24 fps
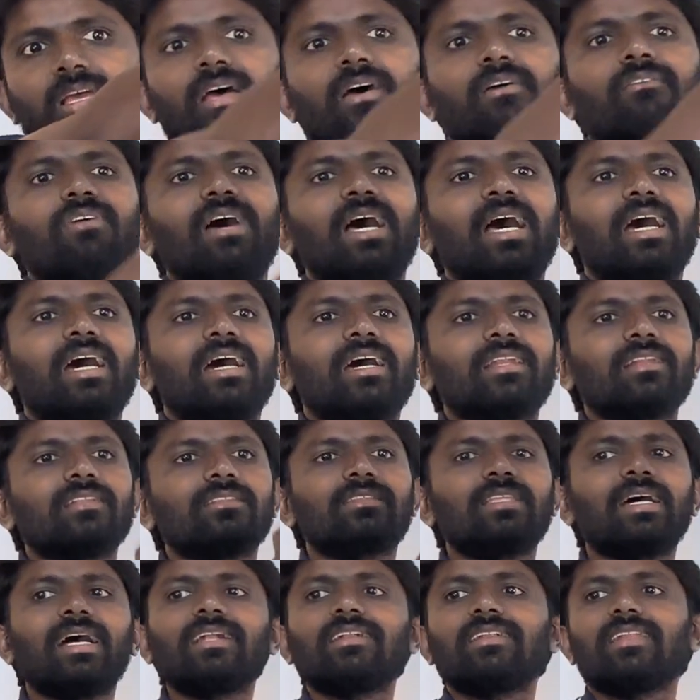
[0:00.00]
That
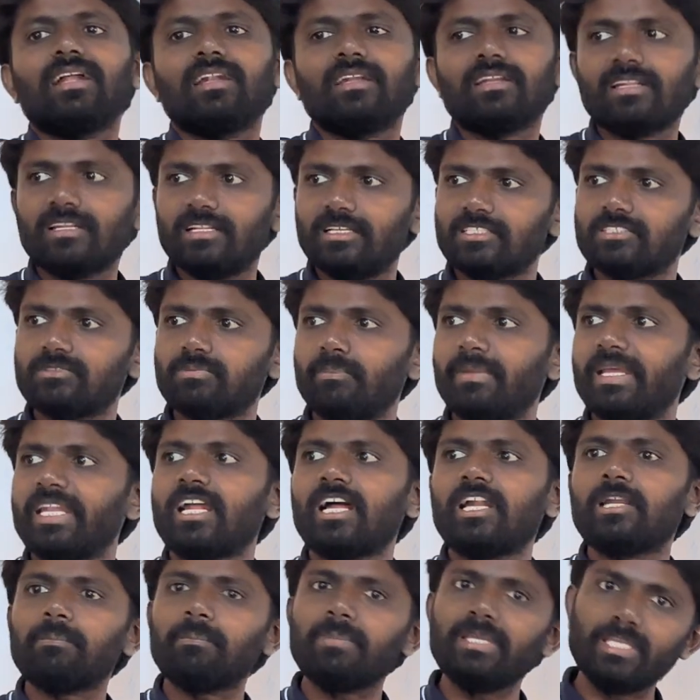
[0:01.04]
address may
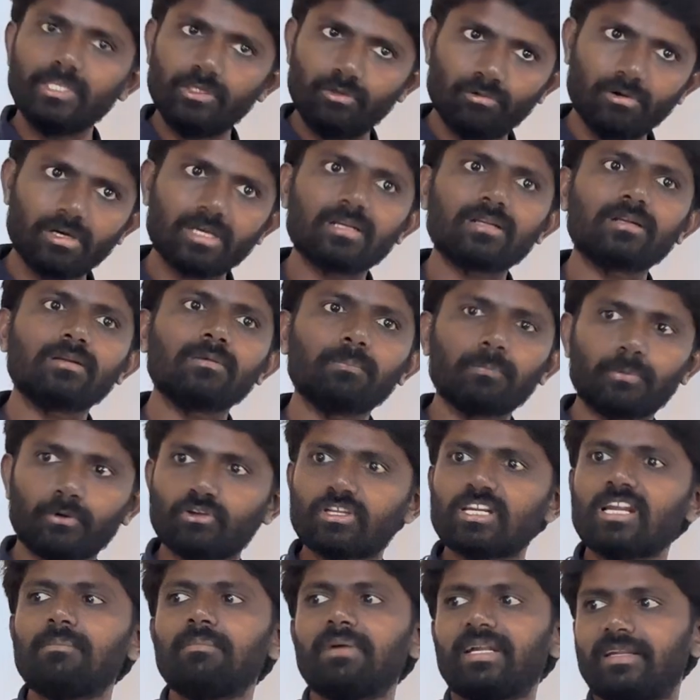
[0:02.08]
not be your
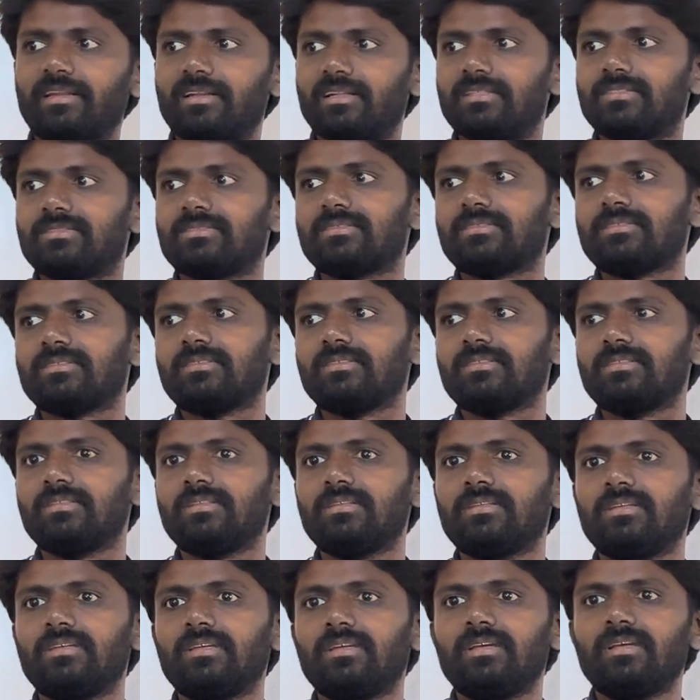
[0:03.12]
program address.
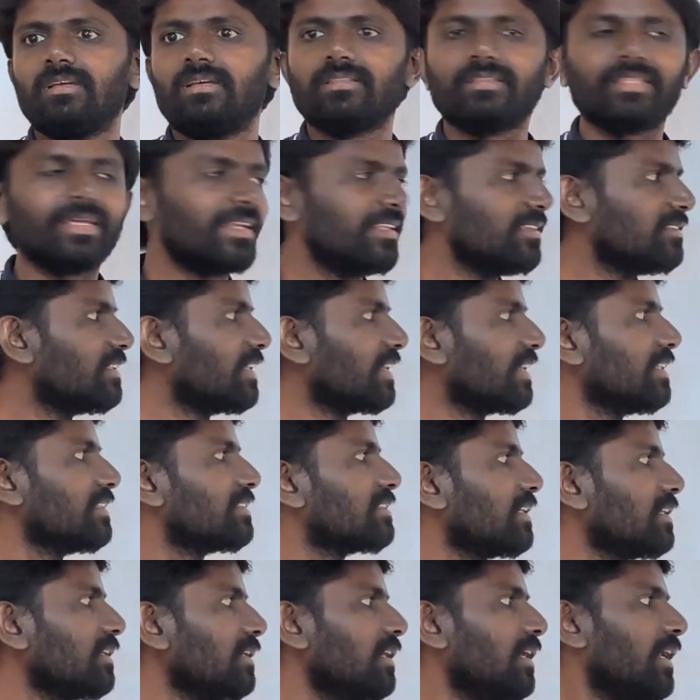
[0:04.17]
That is the
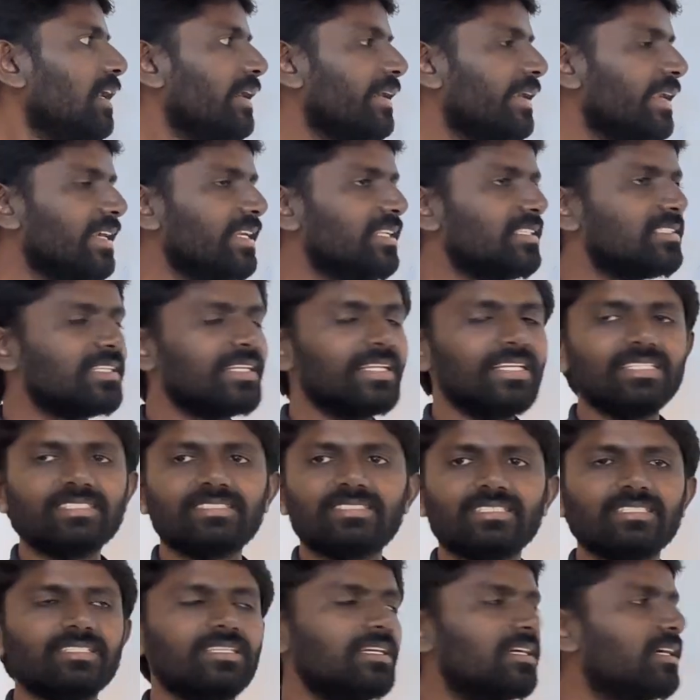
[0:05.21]
reason Dennis
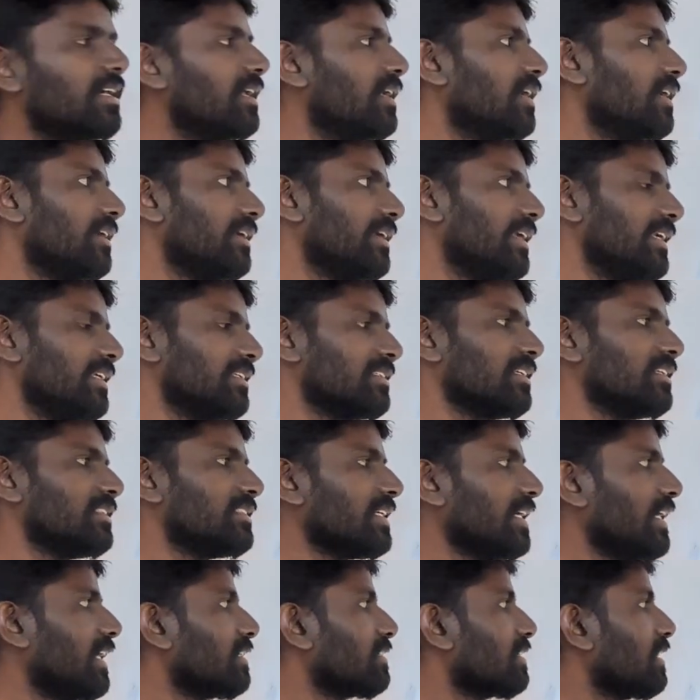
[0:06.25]
Ritchie
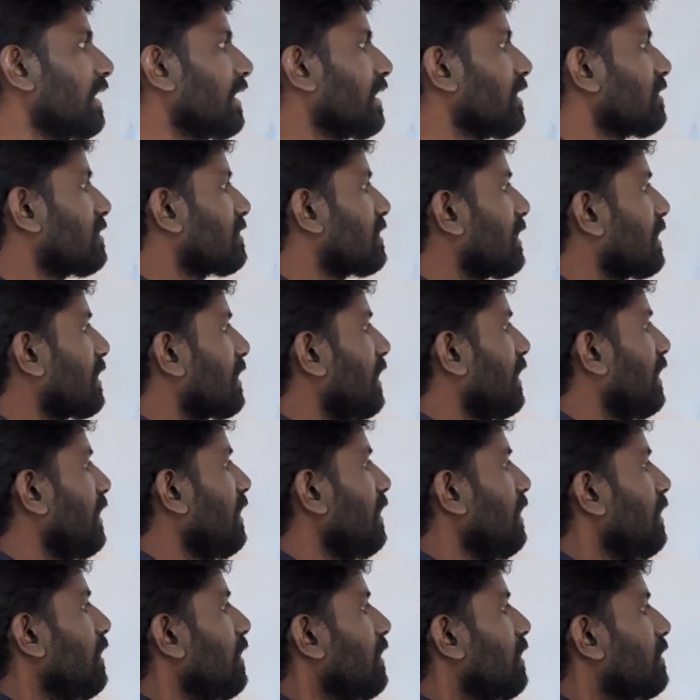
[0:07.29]
has like strictly
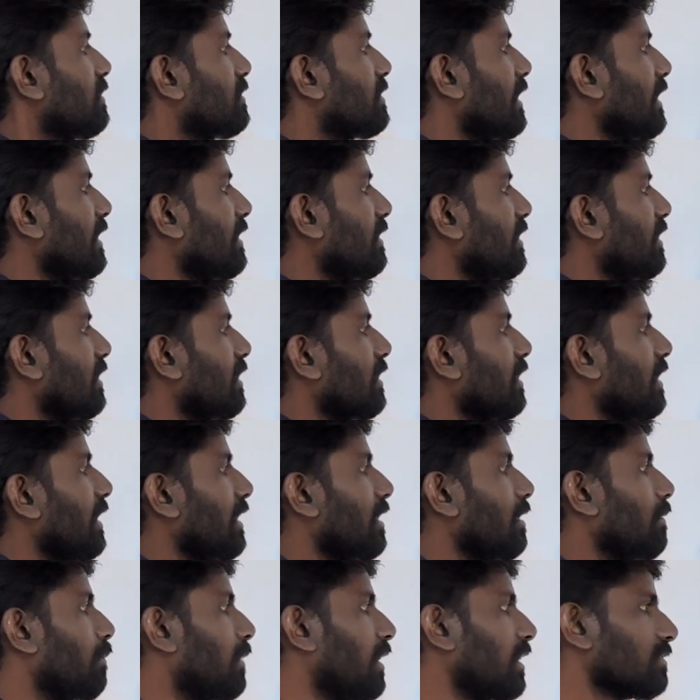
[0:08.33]
said that like
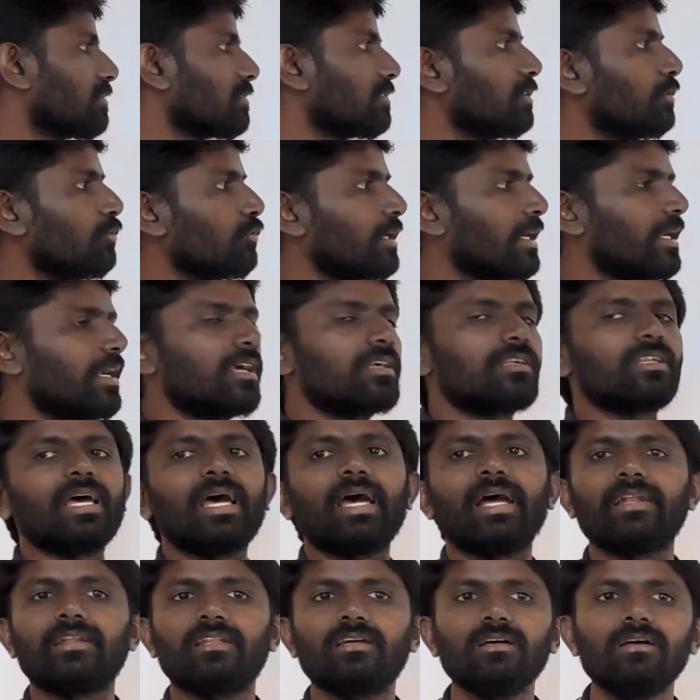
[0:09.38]
a boss, you cannot
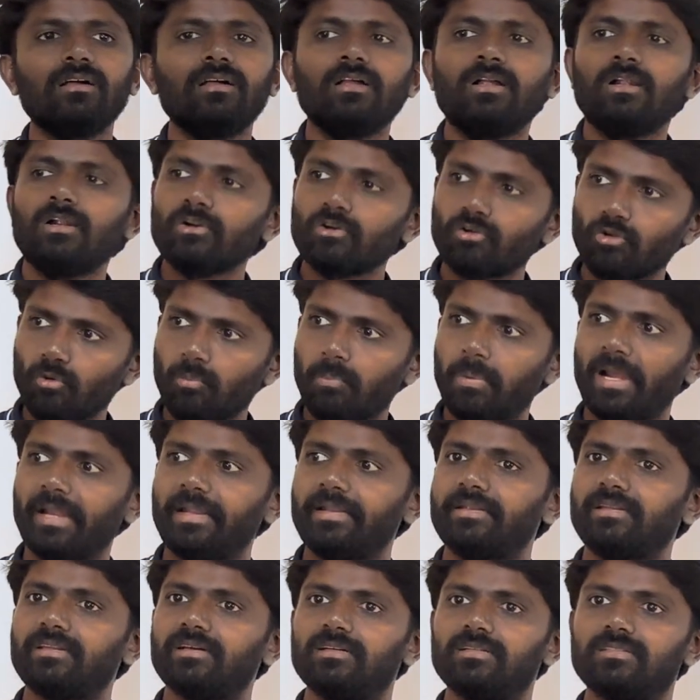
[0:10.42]
add 2
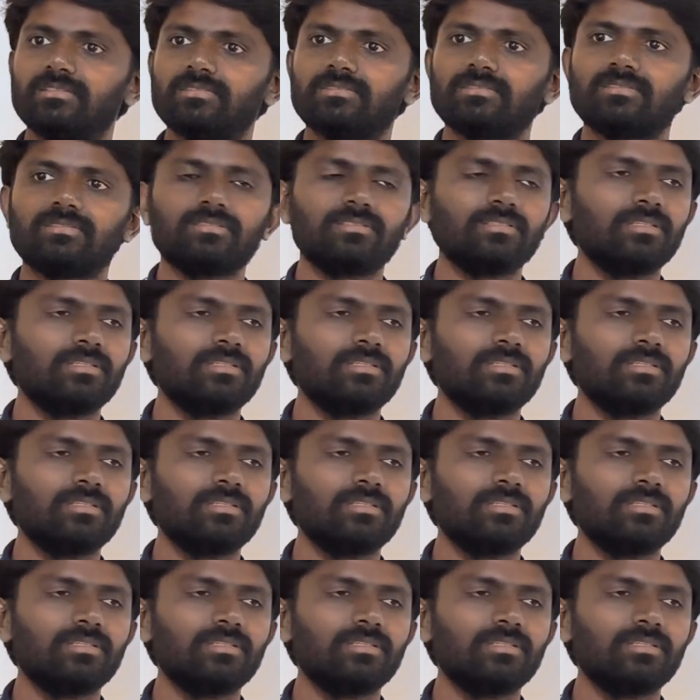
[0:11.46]
pointers.